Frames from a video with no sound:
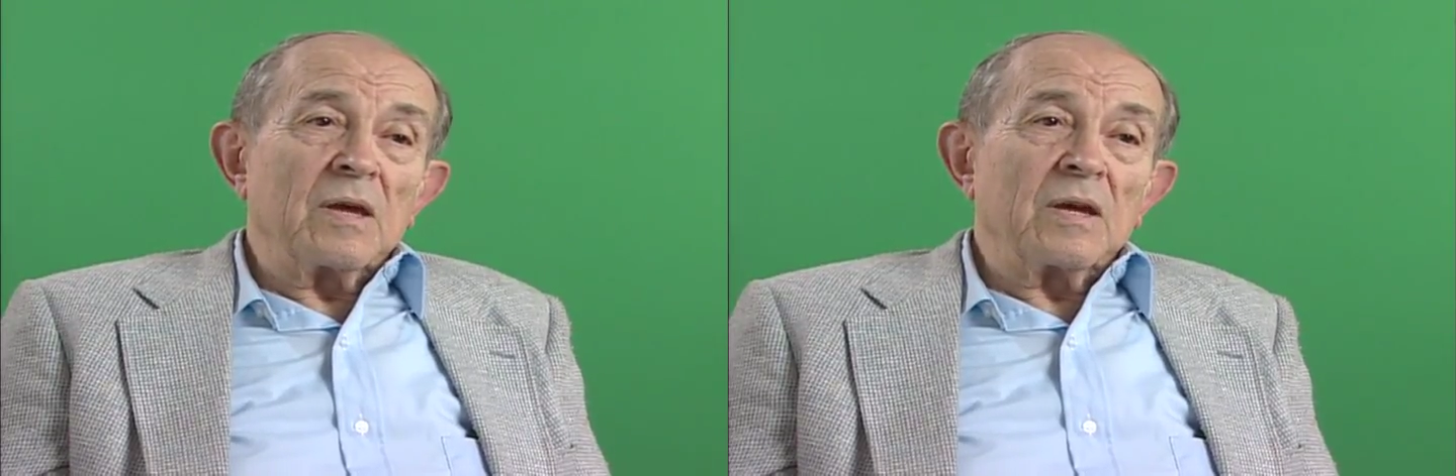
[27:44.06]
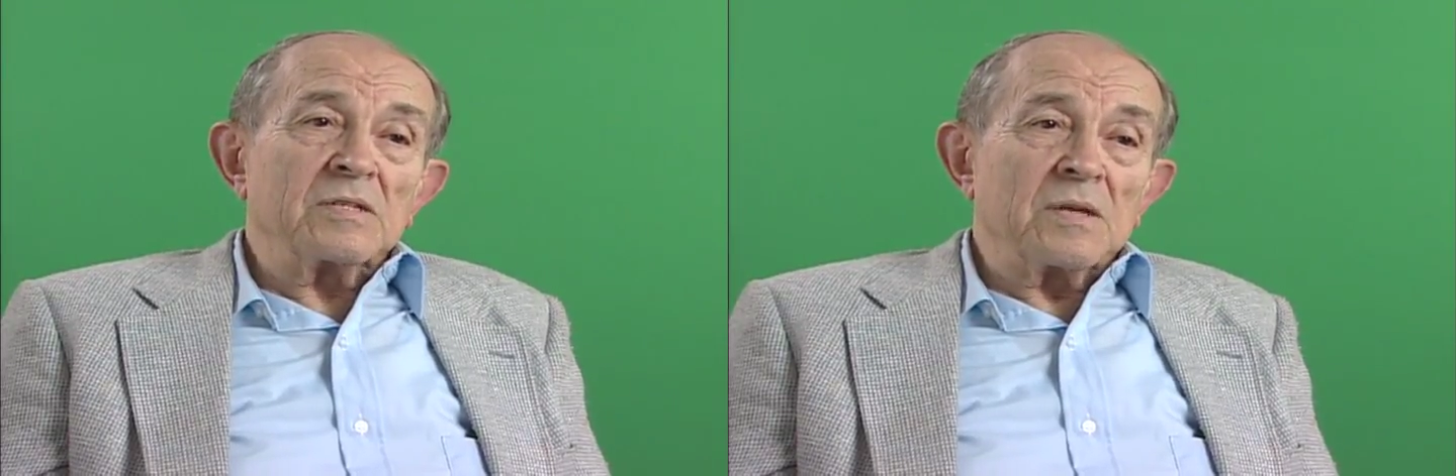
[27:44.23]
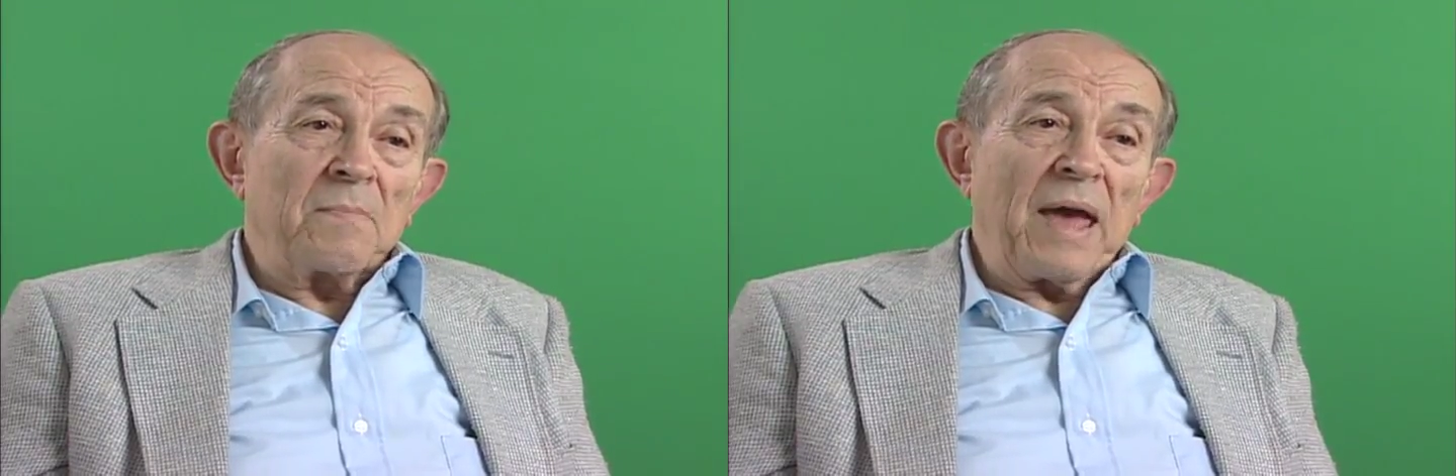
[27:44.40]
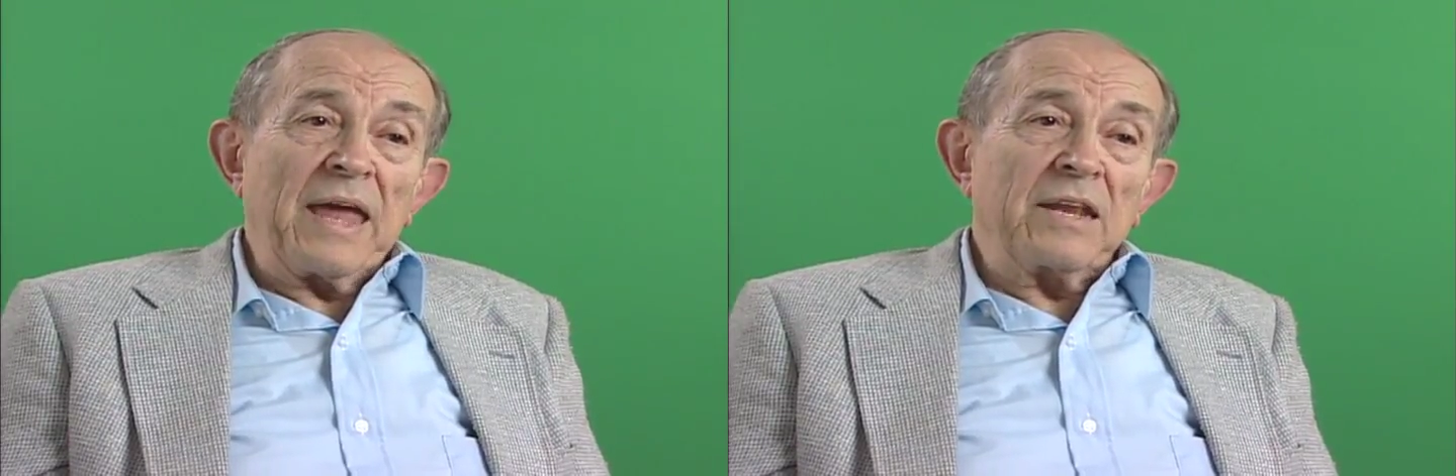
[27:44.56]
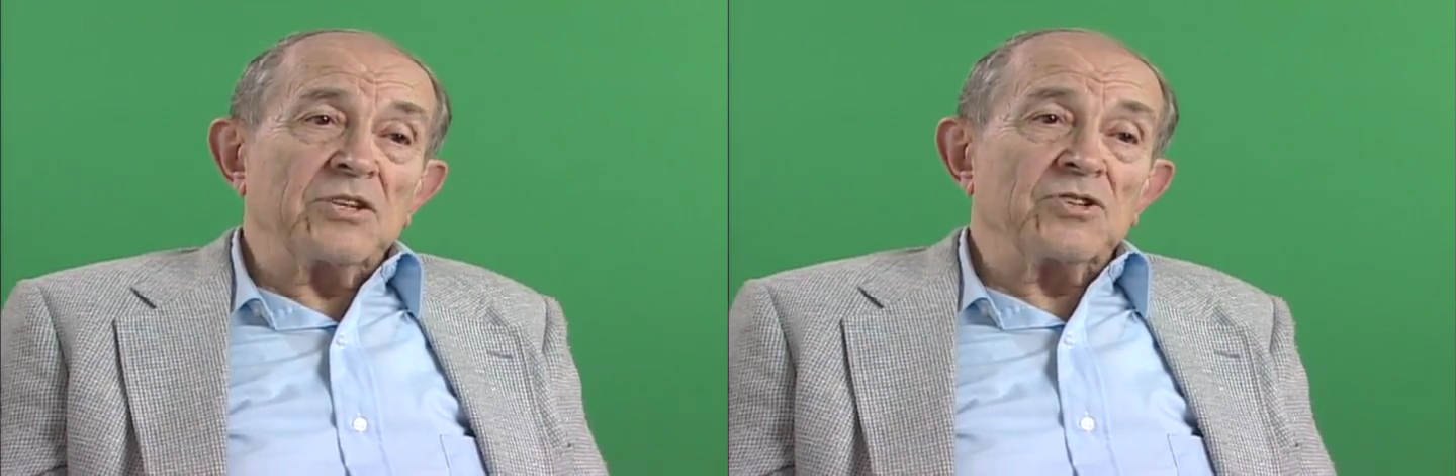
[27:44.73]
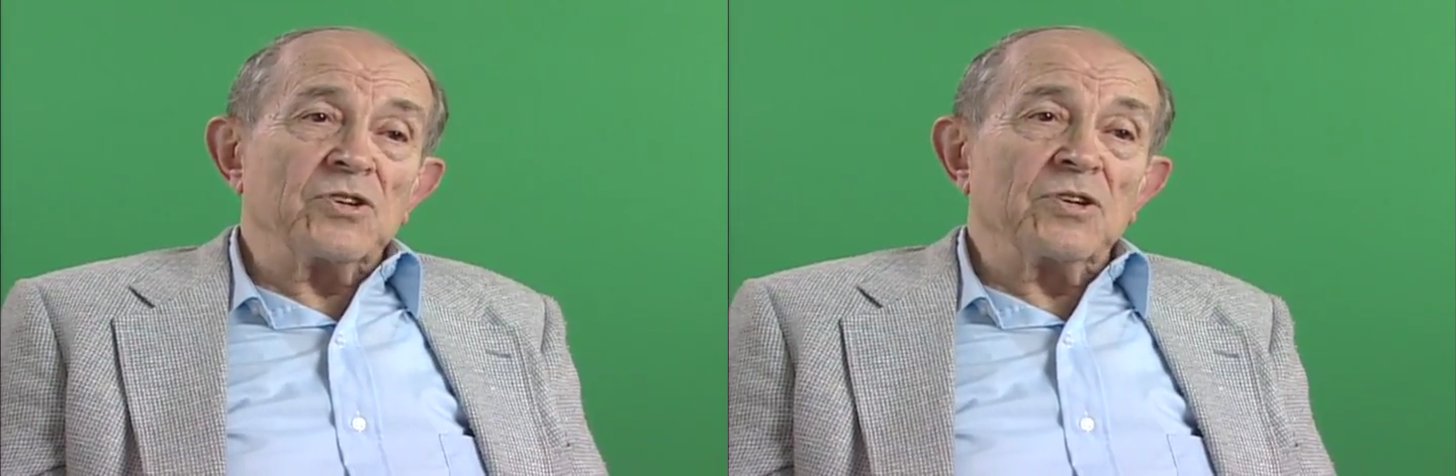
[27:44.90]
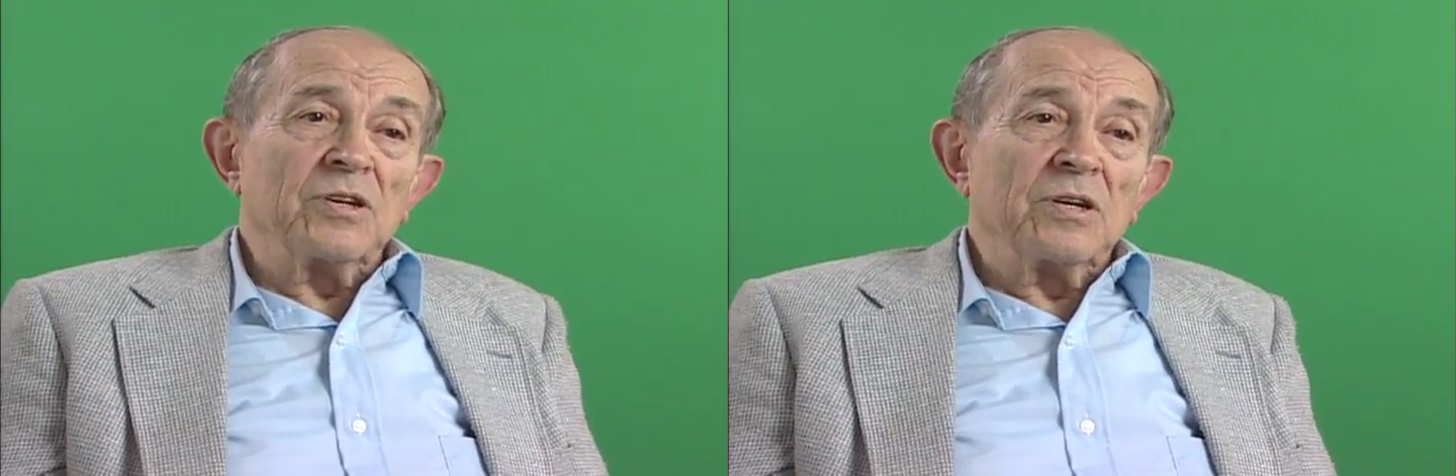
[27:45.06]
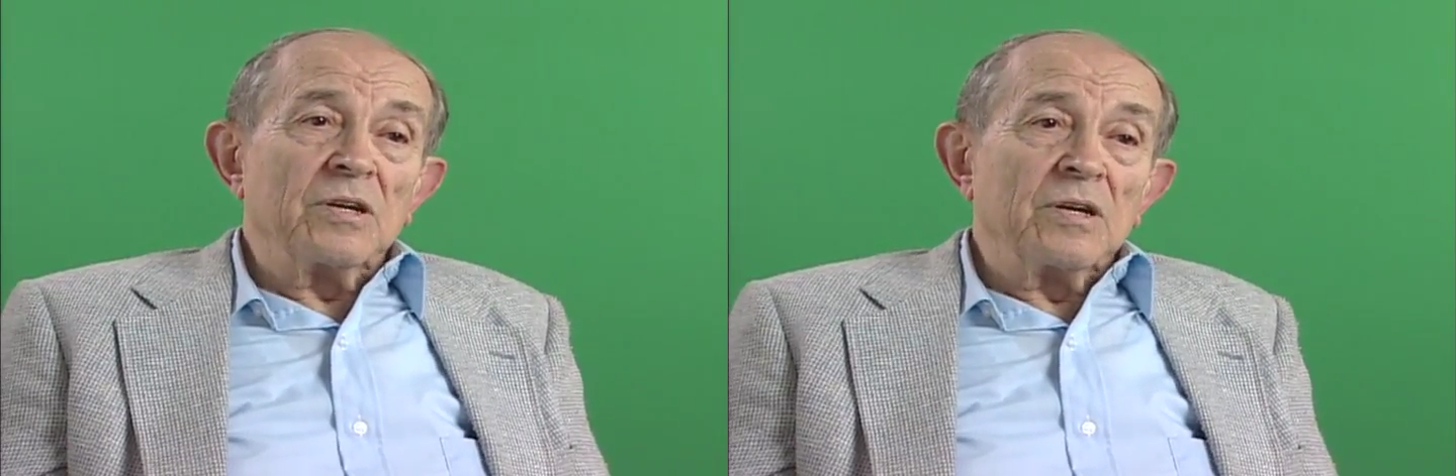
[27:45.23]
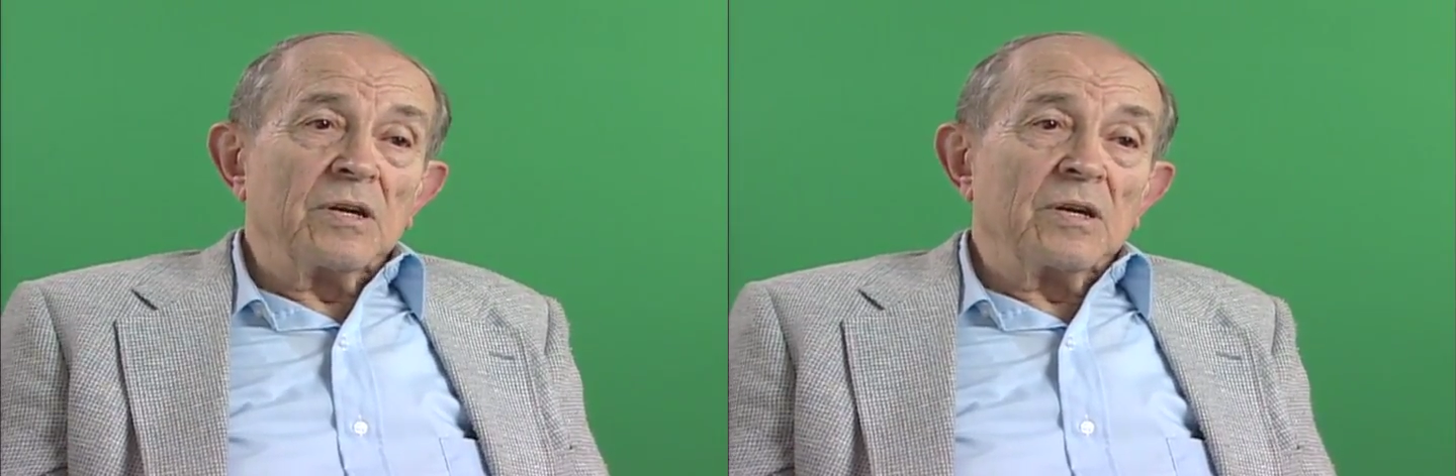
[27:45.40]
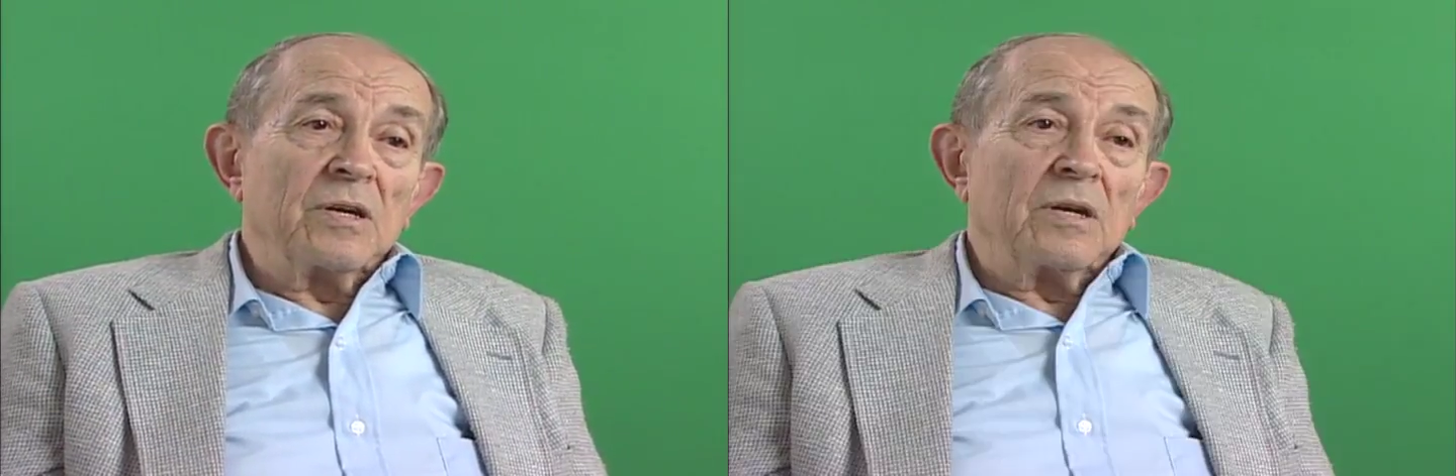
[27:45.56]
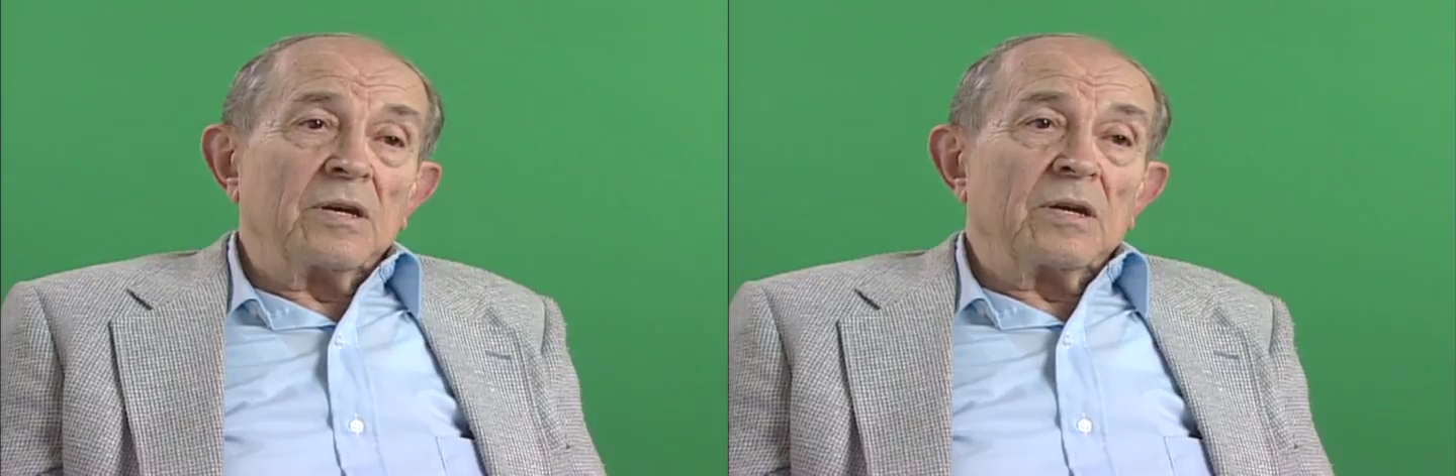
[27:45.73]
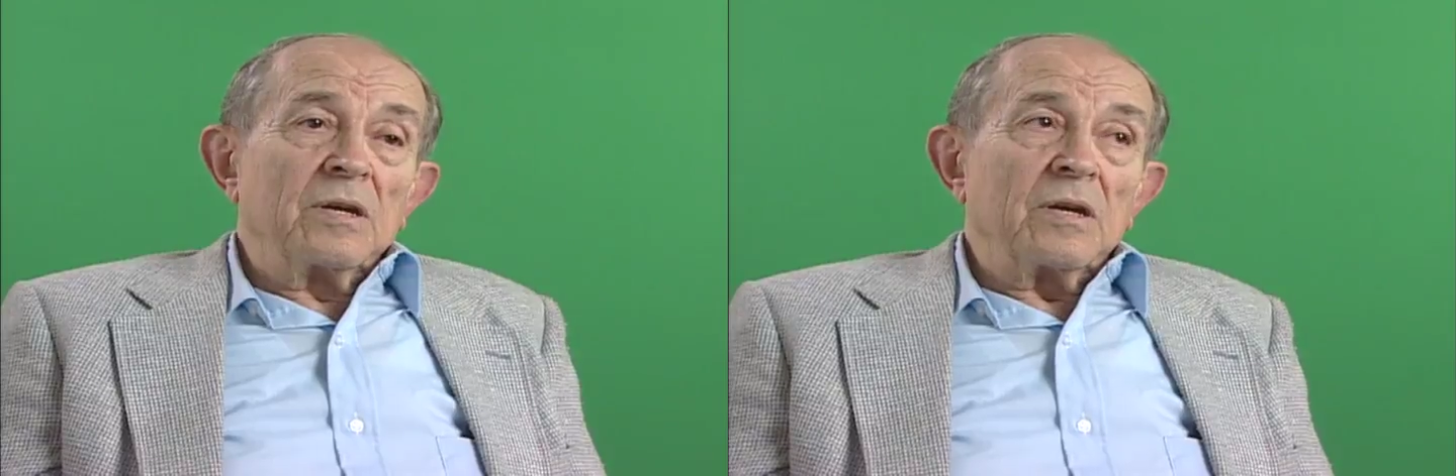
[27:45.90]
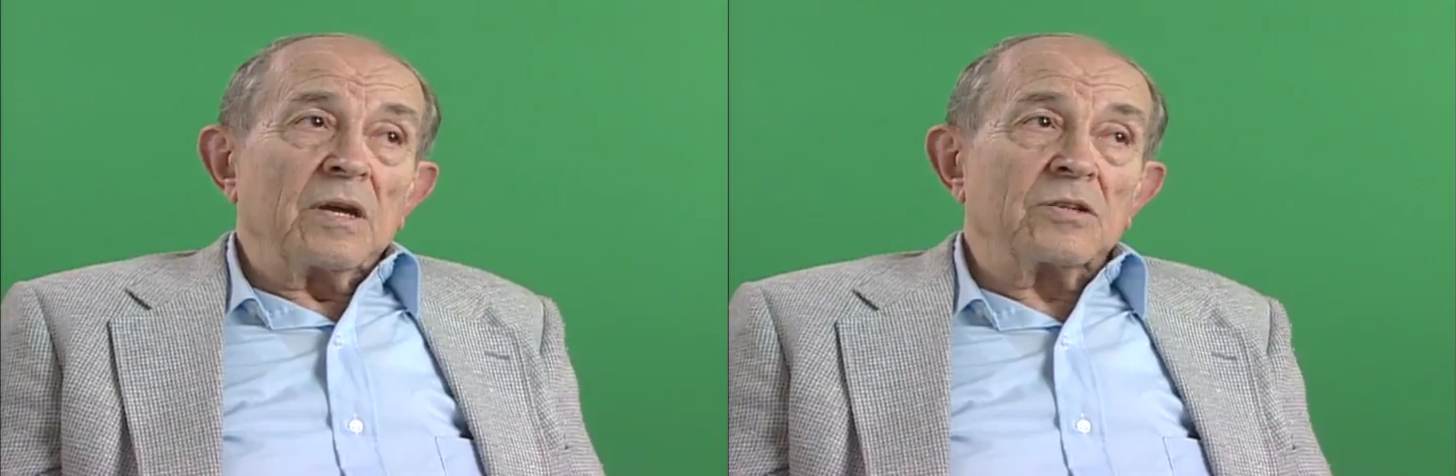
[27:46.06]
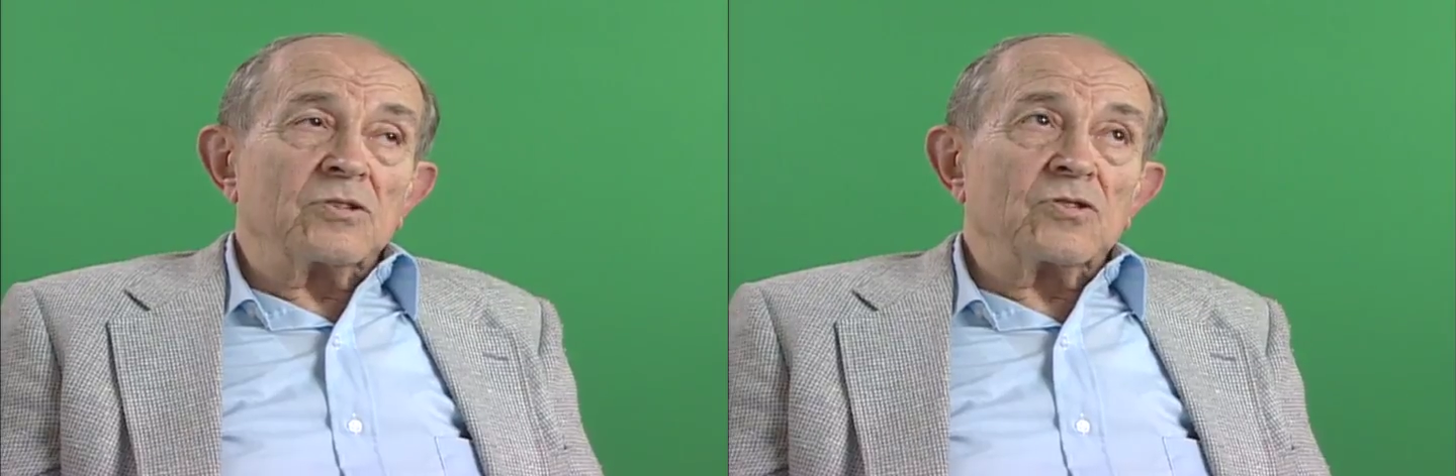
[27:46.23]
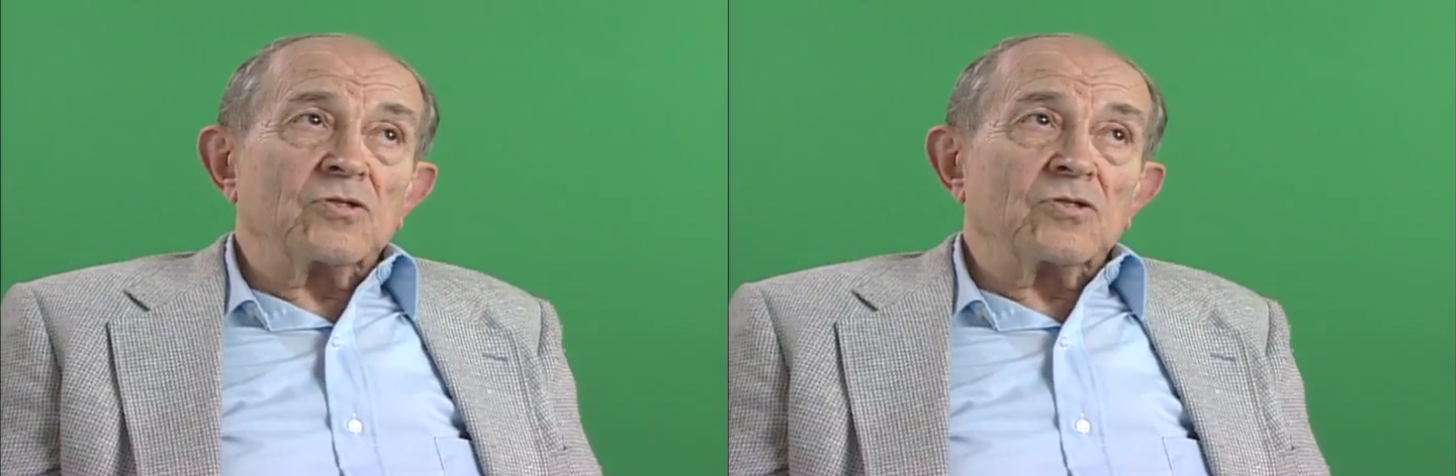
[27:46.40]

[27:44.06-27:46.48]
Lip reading: As a manager, it's